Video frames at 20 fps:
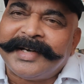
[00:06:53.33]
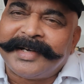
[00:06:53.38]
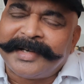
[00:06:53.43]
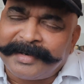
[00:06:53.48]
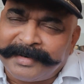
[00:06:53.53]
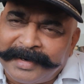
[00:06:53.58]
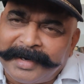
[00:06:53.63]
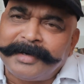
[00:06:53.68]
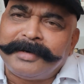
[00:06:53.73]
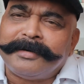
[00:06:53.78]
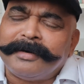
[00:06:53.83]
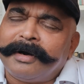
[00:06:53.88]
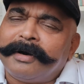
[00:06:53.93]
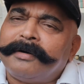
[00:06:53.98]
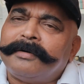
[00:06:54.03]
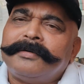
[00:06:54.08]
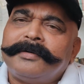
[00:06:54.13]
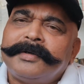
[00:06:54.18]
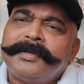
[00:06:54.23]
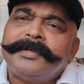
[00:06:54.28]
Uh, right
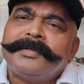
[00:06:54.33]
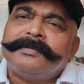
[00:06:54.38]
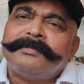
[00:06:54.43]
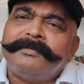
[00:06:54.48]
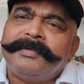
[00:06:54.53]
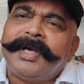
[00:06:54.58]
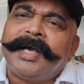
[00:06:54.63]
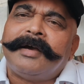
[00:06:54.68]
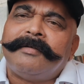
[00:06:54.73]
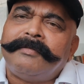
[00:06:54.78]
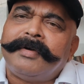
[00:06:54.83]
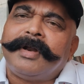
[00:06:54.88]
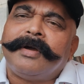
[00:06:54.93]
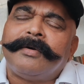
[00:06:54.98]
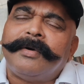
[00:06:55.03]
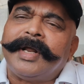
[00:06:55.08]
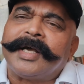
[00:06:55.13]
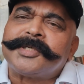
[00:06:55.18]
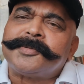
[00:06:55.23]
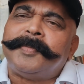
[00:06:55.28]
now, we have very
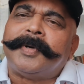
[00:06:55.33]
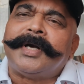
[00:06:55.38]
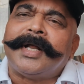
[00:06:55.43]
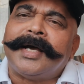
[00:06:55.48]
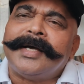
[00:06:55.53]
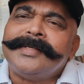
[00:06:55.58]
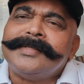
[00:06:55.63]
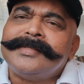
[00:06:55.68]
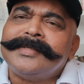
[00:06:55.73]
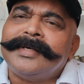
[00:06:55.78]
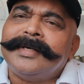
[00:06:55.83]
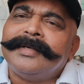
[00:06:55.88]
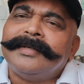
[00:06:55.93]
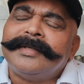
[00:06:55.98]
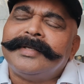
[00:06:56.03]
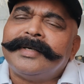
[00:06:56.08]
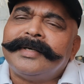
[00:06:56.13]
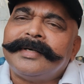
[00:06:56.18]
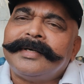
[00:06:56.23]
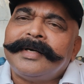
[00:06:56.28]
good expertise
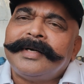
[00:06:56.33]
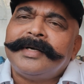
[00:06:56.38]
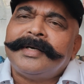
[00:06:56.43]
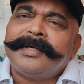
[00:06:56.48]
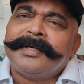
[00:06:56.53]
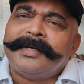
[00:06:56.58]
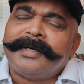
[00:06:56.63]
in the